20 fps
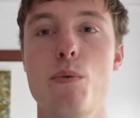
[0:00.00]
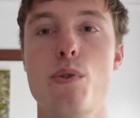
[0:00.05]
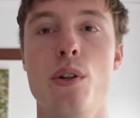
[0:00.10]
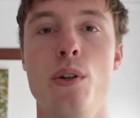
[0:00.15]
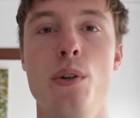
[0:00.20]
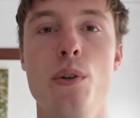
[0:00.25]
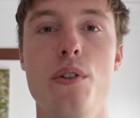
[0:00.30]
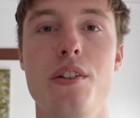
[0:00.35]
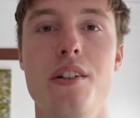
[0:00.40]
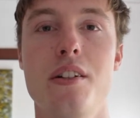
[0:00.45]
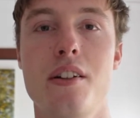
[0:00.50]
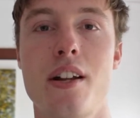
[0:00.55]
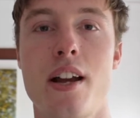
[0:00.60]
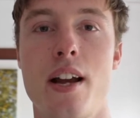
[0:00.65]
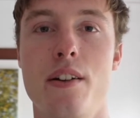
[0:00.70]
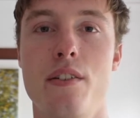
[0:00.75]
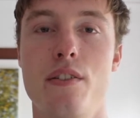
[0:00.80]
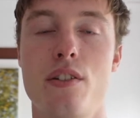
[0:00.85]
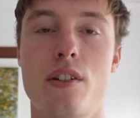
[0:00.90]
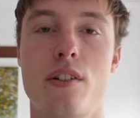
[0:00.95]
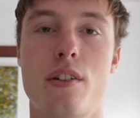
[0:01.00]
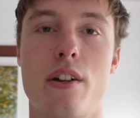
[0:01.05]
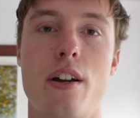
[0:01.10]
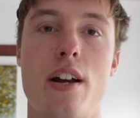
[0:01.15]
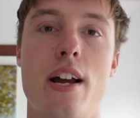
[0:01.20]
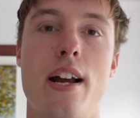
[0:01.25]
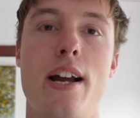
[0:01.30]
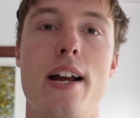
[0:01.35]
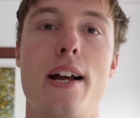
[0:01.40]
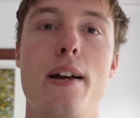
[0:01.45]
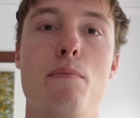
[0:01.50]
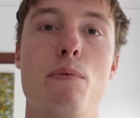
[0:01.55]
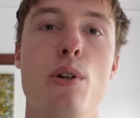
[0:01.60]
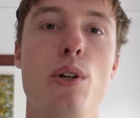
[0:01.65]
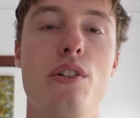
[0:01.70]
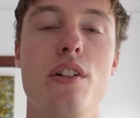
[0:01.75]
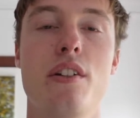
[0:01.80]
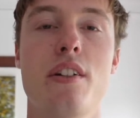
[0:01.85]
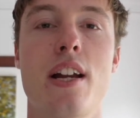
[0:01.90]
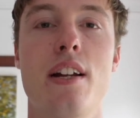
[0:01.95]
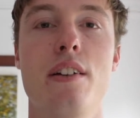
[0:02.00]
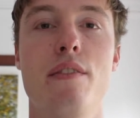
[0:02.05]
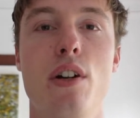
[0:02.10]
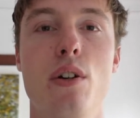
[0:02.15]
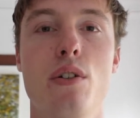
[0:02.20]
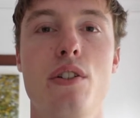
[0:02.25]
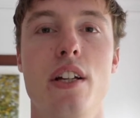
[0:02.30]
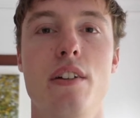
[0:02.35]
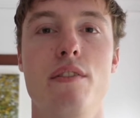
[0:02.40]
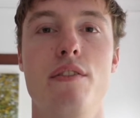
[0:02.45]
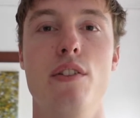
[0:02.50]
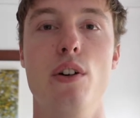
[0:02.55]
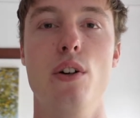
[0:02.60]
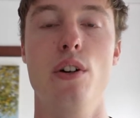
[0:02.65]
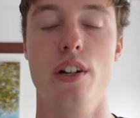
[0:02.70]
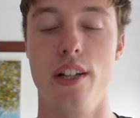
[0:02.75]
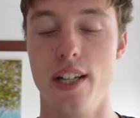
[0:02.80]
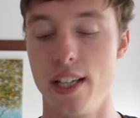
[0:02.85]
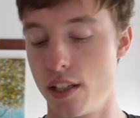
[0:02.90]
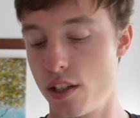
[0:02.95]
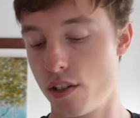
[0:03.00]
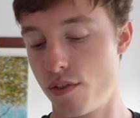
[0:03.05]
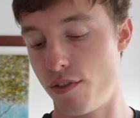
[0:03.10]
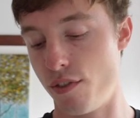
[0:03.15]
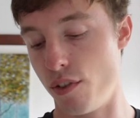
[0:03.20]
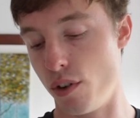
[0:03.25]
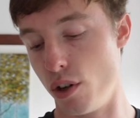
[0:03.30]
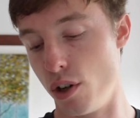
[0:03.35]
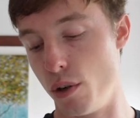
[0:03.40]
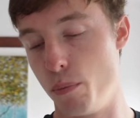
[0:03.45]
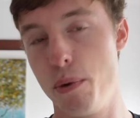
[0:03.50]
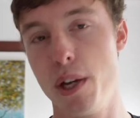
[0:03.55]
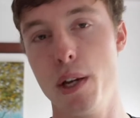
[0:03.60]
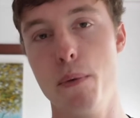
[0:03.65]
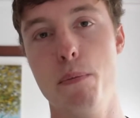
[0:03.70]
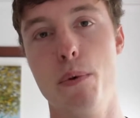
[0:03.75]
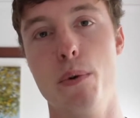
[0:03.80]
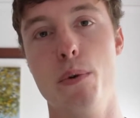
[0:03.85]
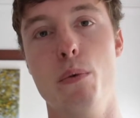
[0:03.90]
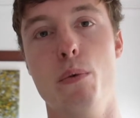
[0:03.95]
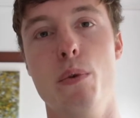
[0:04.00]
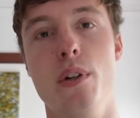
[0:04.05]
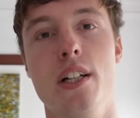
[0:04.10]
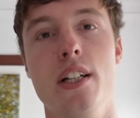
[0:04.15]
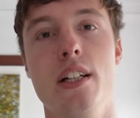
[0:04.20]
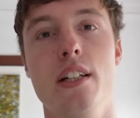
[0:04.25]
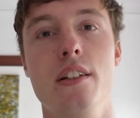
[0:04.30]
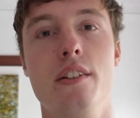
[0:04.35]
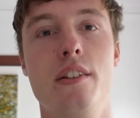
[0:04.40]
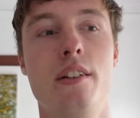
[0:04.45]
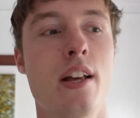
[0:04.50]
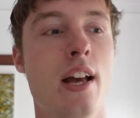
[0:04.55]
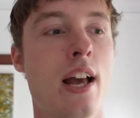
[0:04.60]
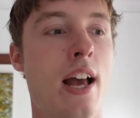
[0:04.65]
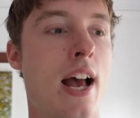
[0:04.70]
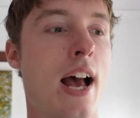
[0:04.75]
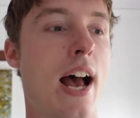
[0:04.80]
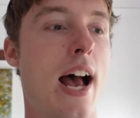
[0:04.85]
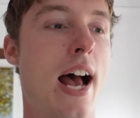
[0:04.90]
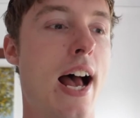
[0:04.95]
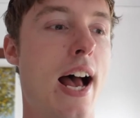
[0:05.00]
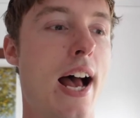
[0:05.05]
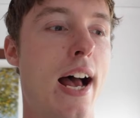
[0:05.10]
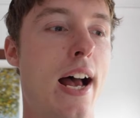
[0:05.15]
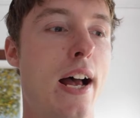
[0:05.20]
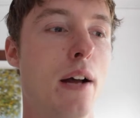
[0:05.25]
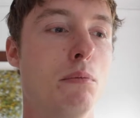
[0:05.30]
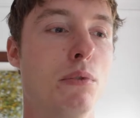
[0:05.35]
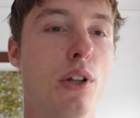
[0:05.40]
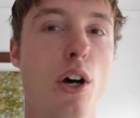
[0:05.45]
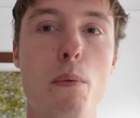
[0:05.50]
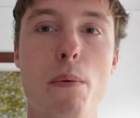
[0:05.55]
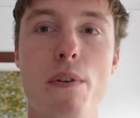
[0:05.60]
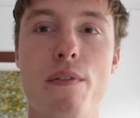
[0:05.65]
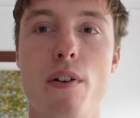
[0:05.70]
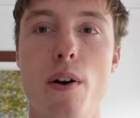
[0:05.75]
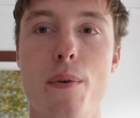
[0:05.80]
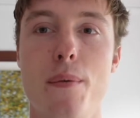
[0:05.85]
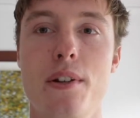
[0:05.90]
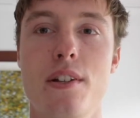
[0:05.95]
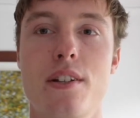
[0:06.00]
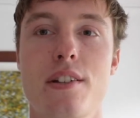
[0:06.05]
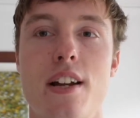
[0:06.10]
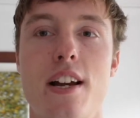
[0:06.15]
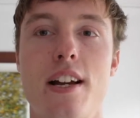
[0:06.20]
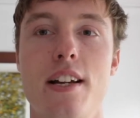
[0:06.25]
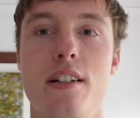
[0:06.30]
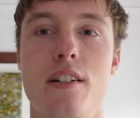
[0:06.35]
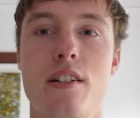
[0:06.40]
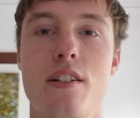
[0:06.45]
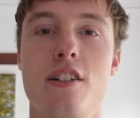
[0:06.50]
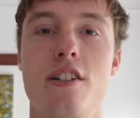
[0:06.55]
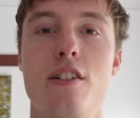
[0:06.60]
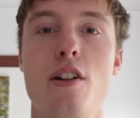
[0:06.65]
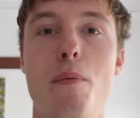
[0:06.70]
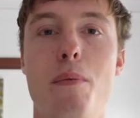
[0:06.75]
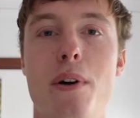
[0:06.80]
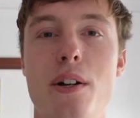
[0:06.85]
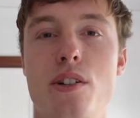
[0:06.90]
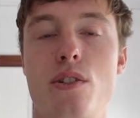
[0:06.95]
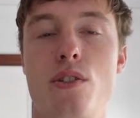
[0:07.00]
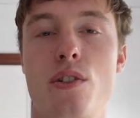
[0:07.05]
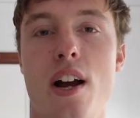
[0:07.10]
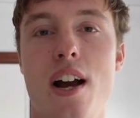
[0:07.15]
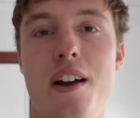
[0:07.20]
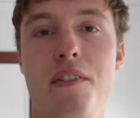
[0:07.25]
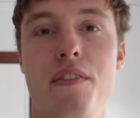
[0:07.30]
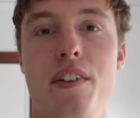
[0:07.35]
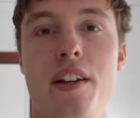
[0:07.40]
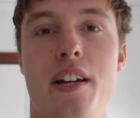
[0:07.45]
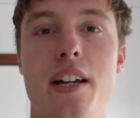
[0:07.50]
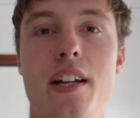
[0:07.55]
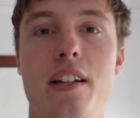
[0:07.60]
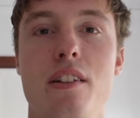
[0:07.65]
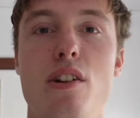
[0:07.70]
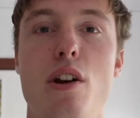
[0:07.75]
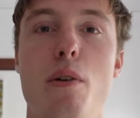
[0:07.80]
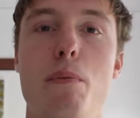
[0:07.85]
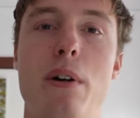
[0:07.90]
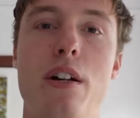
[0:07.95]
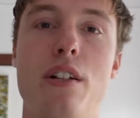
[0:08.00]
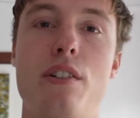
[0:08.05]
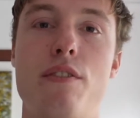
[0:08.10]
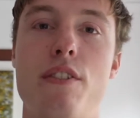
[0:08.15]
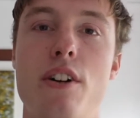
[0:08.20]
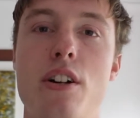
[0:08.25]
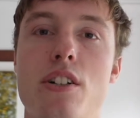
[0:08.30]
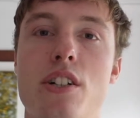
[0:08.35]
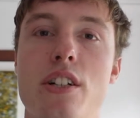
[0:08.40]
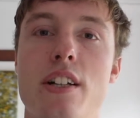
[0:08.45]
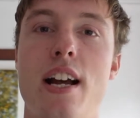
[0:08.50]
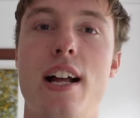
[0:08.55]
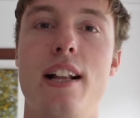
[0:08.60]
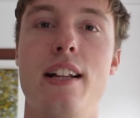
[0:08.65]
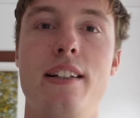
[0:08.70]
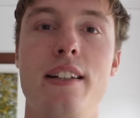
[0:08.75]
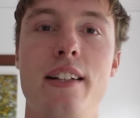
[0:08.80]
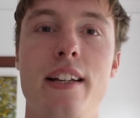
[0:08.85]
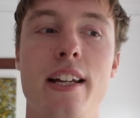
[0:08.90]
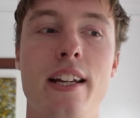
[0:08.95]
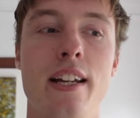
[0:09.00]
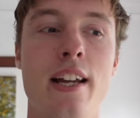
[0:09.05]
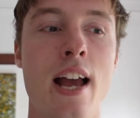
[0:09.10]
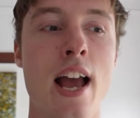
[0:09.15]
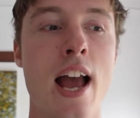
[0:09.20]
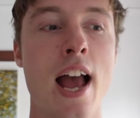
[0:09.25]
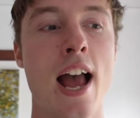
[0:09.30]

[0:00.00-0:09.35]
So who's this kind of hosting for? It's for people with low performance sites, not much traffic, not much functionality.